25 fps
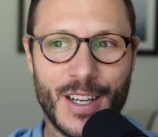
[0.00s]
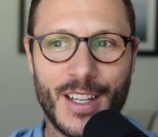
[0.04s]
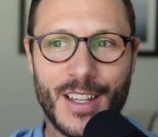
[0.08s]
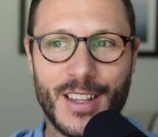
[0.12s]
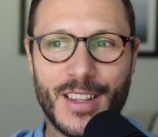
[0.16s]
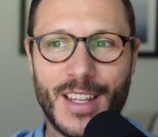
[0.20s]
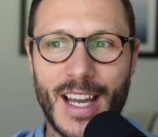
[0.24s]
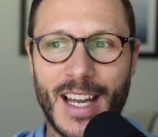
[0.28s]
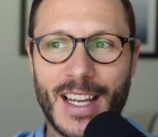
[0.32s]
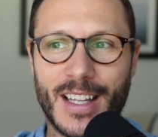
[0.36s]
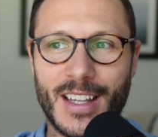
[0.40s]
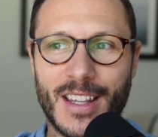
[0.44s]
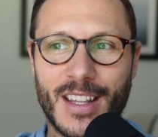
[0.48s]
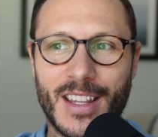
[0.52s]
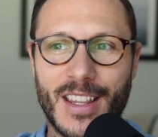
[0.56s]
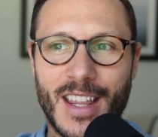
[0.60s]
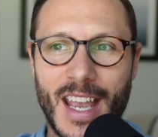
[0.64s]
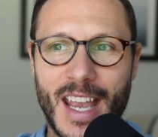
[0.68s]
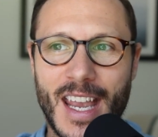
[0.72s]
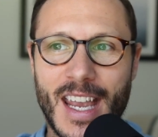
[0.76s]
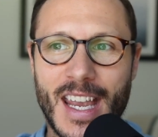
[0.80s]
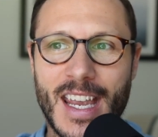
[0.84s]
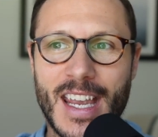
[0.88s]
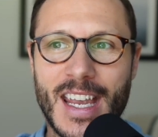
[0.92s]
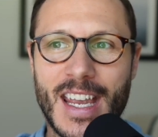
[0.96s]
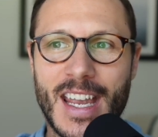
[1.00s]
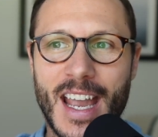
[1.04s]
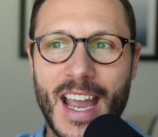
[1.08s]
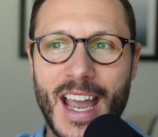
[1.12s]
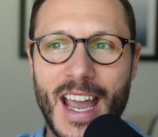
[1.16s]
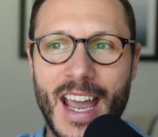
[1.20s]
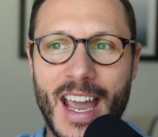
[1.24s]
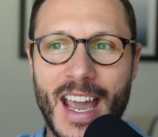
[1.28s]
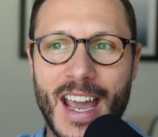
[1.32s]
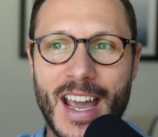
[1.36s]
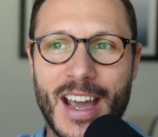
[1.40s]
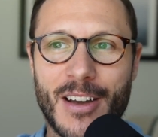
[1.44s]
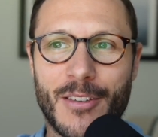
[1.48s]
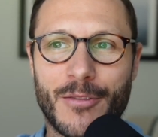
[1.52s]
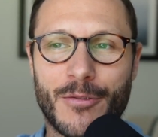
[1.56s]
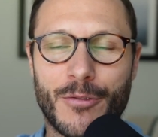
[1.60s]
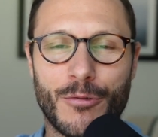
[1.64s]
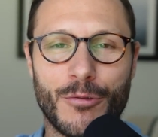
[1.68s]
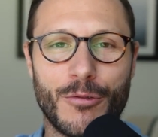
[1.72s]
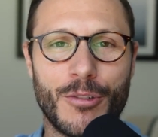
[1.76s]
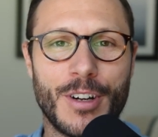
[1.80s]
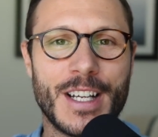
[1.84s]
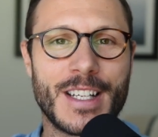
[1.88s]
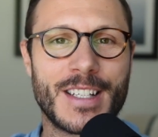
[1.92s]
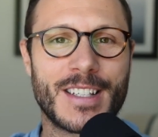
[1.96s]
that they have
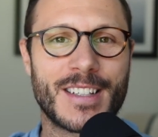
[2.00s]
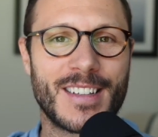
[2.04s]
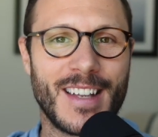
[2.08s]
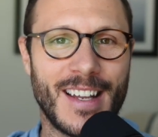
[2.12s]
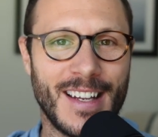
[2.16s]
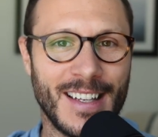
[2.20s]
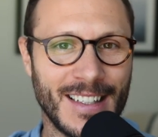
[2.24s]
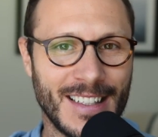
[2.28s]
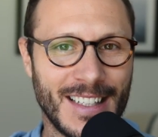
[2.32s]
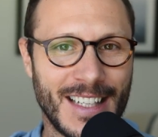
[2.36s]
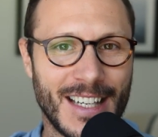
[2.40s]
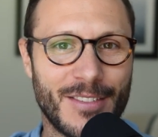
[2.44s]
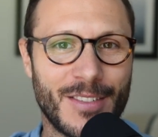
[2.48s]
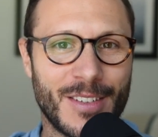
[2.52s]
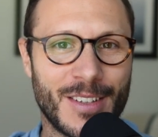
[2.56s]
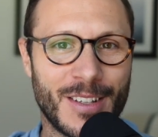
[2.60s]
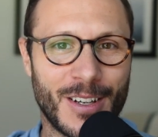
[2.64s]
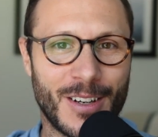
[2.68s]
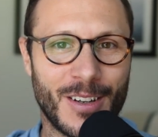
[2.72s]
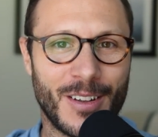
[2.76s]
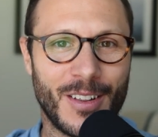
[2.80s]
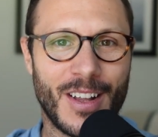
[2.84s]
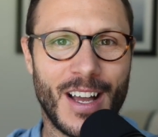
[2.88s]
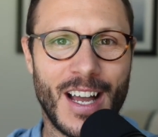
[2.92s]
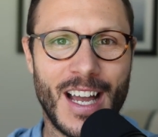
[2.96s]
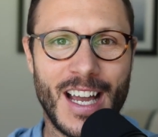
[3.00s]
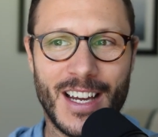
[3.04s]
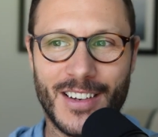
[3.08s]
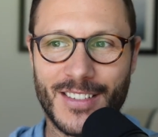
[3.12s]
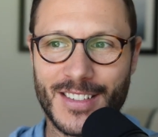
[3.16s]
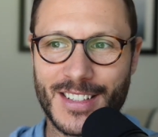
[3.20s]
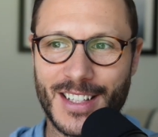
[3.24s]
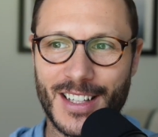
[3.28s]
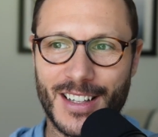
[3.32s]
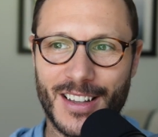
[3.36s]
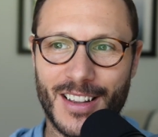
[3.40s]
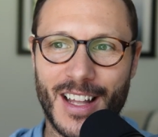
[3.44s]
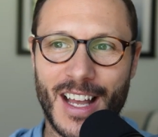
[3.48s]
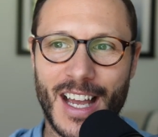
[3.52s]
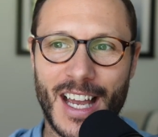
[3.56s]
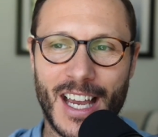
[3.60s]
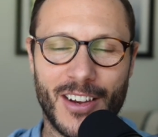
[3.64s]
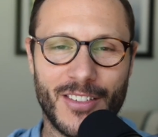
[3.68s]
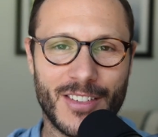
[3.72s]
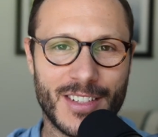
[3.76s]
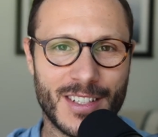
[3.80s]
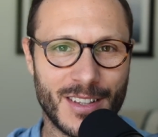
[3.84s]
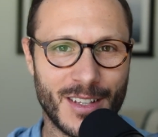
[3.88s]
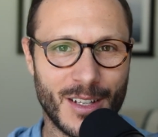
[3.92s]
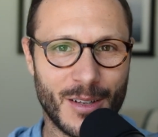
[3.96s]
risked and given their lives, the
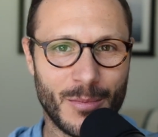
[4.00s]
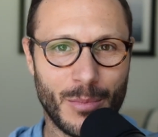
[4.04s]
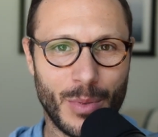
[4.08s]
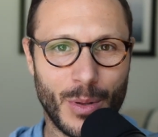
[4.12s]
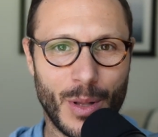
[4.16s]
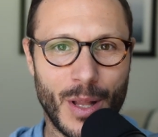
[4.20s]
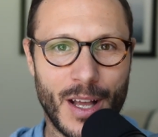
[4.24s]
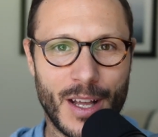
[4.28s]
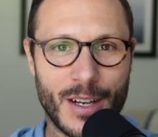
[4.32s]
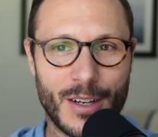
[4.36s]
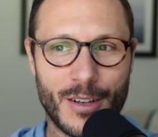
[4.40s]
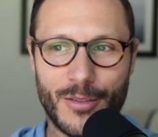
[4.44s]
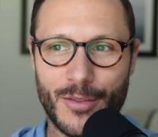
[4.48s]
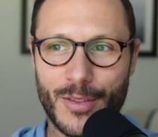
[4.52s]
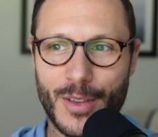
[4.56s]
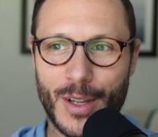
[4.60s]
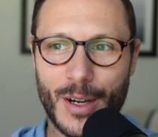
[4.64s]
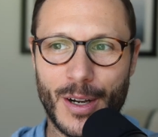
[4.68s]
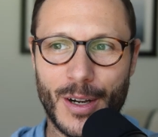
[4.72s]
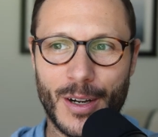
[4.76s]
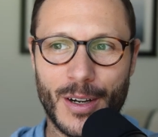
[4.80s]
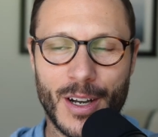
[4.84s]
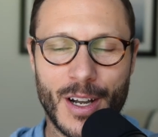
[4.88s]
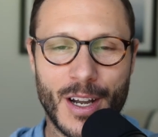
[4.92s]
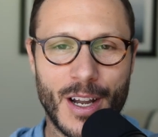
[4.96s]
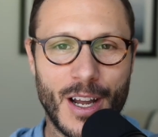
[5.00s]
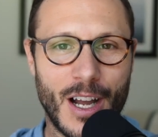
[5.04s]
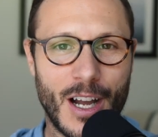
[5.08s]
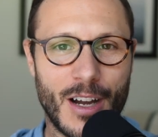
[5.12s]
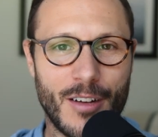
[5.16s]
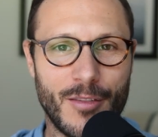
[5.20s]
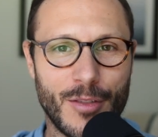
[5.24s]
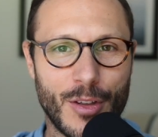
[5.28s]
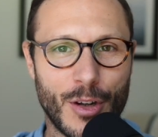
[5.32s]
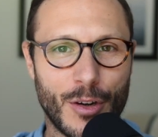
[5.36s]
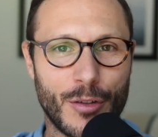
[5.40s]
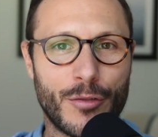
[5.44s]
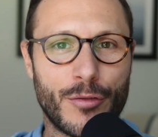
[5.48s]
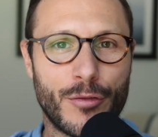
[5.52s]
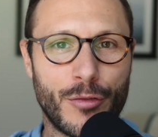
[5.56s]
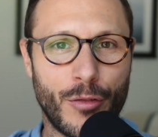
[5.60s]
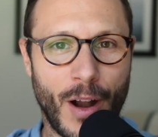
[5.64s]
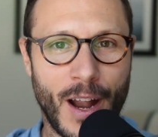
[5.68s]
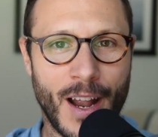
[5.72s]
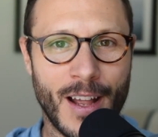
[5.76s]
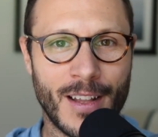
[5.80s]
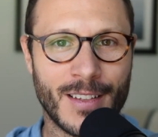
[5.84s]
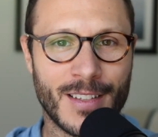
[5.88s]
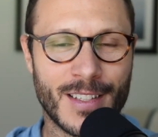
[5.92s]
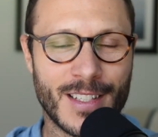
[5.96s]
lives and the blood of their
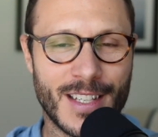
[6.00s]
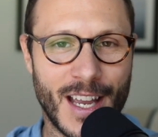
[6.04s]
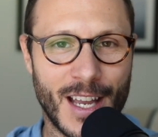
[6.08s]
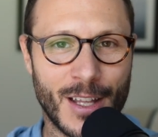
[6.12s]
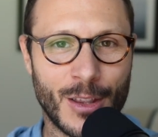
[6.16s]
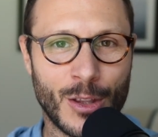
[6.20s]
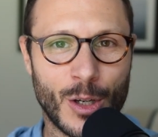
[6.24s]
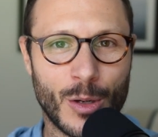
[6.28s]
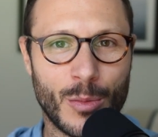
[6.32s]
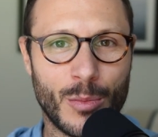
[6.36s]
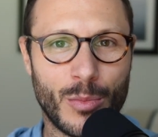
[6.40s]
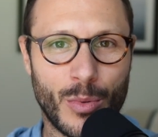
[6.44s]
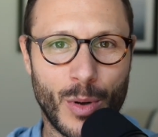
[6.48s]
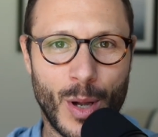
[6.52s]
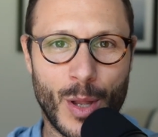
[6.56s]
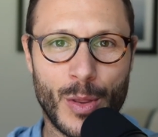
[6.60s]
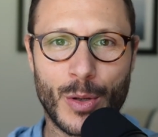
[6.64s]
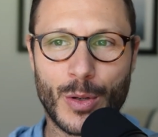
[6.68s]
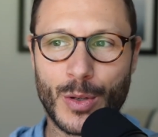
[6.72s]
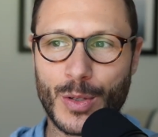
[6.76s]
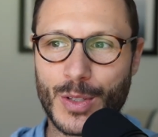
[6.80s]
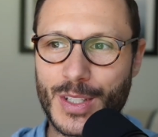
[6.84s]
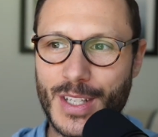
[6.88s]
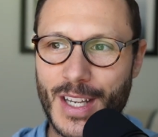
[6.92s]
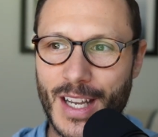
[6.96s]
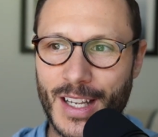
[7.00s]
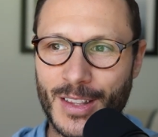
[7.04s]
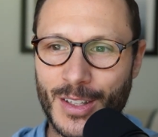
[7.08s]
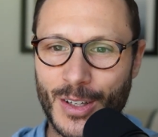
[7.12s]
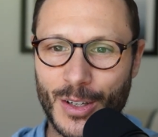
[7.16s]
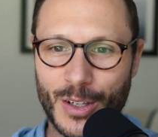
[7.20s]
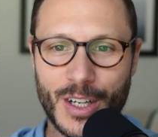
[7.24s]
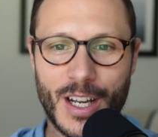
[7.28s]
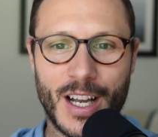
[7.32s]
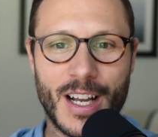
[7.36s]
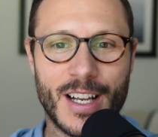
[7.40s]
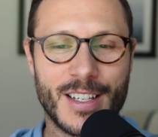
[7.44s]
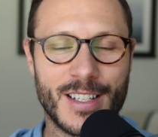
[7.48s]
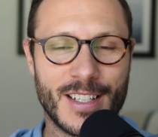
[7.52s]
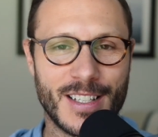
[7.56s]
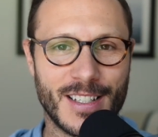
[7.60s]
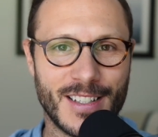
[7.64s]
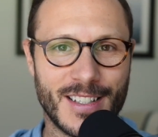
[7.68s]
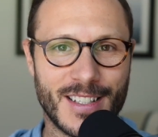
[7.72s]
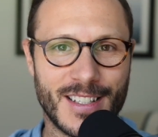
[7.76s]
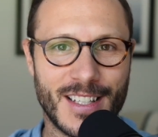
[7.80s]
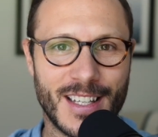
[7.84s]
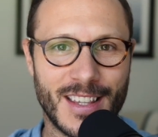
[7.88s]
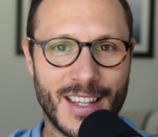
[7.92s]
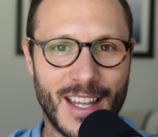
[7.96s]
friends and their brothers and their
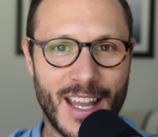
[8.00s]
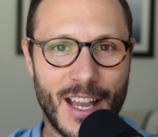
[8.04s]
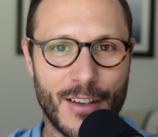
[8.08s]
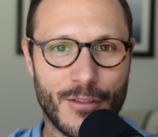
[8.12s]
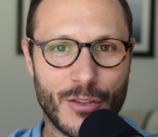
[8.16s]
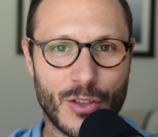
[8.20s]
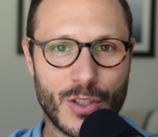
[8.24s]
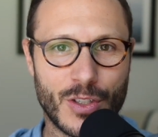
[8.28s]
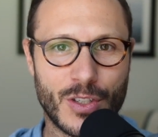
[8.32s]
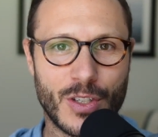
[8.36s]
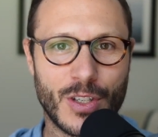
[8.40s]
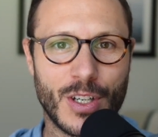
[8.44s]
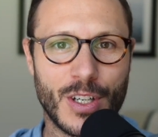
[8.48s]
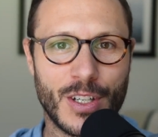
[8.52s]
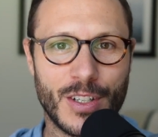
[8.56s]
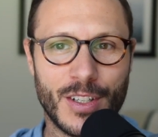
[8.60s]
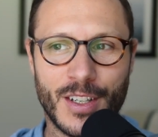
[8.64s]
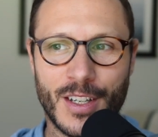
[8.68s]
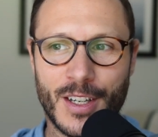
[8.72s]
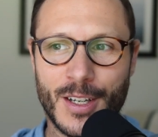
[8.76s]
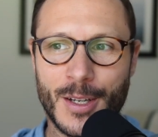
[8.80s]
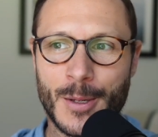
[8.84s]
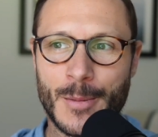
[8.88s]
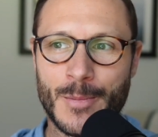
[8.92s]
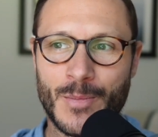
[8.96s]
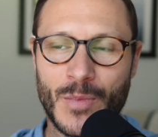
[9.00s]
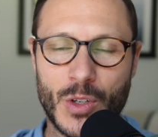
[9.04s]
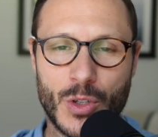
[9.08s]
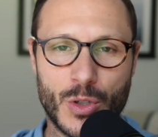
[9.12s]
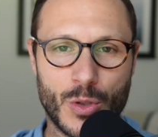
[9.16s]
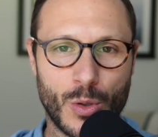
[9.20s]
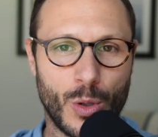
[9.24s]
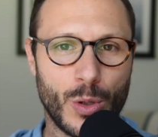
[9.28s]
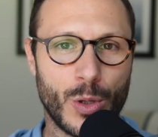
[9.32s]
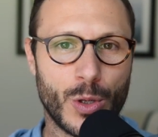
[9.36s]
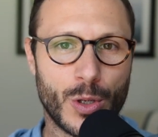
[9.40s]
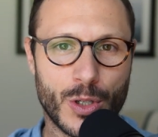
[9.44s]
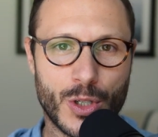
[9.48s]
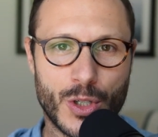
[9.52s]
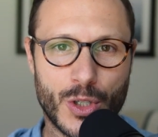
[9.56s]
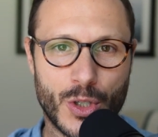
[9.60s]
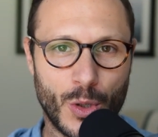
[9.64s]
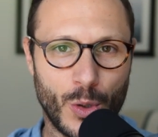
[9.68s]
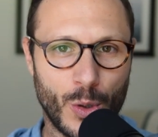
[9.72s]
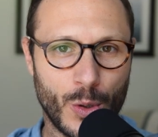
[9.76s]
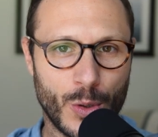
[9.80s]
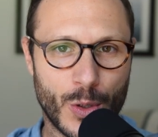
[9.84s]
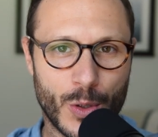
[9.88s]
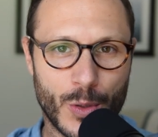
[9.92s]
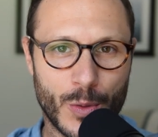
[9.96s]
cousins that they have stood shoulder to
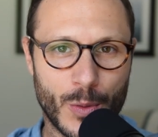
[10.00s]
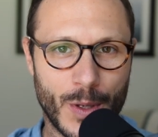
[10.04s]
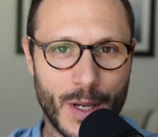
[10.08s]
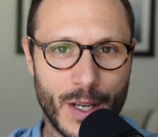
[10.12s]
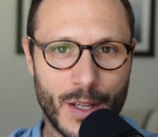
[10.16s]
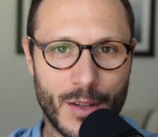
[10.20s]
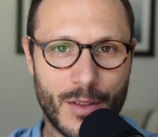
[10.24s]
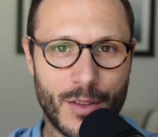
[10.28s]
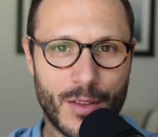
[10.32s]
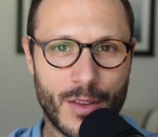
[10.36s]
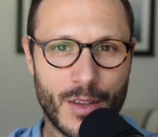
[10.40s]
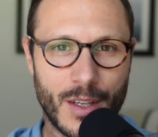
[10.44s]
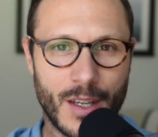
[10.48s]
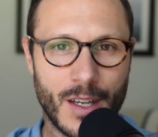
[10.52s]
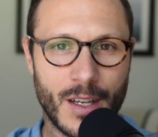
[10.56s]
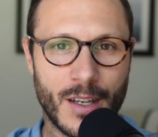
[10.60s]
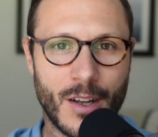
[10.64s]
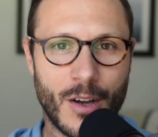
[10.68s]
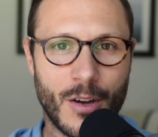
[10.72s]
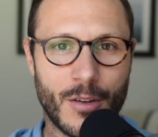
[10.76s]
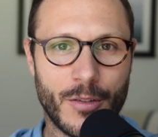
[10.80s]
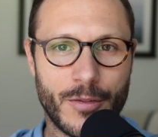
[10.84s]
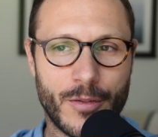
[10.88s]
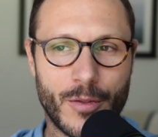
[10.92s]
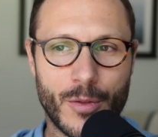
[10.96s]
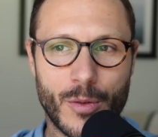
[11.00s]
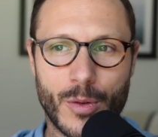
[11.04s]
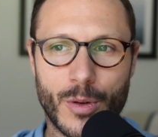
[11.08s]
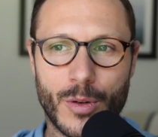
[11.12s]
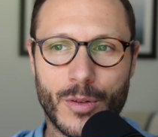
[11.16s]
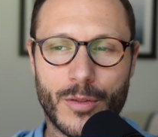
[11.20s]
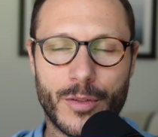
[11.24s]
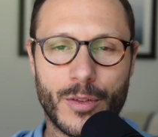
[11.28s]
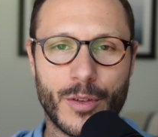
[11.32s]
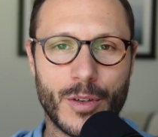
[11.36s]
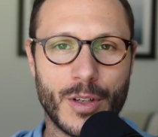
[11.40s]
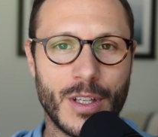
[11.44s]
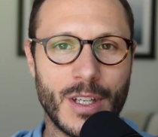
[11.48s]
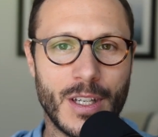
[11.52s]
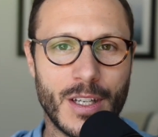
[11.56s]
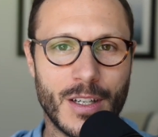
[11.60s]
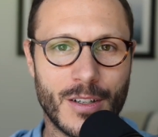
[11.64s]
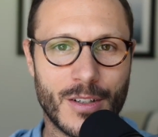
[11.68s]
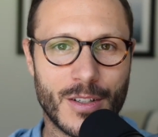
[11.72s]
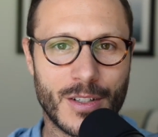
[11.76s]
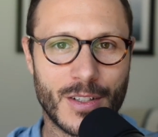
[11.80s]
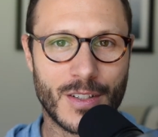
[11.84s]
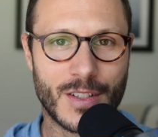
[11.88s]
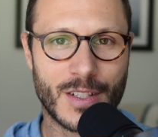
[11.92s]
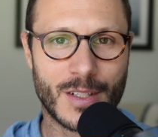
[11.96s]
shoulder with, you know, for
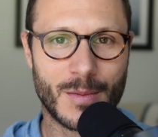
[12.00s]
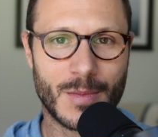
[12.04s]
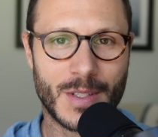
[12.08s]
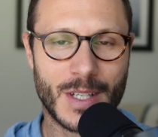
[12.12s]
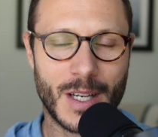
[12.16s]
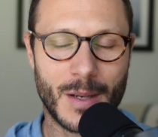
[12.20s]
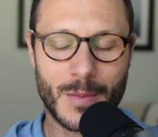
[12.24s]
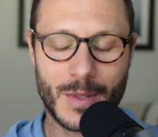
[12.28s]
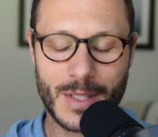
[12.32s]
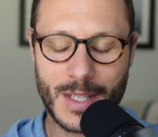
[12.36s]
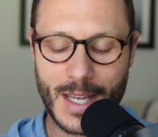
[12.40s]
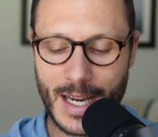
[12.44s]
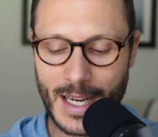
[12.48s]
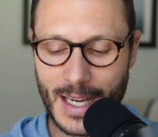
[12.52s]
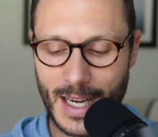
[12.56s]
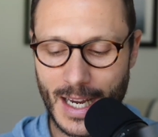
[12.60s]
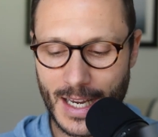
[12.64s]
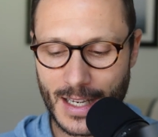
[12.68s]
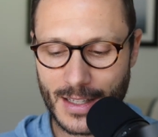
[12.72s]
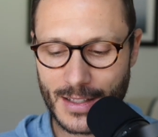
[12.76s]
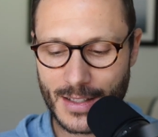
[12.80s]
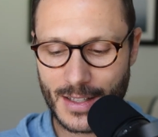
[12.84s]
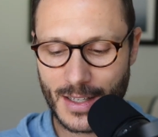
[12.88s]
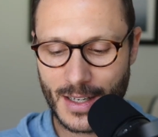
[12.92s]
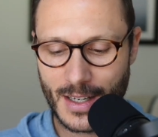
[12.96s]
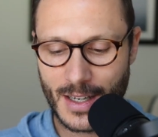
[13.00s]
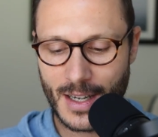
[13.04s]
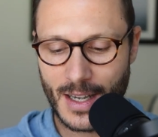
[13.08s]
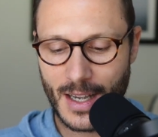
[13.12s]
years and sometimes decades.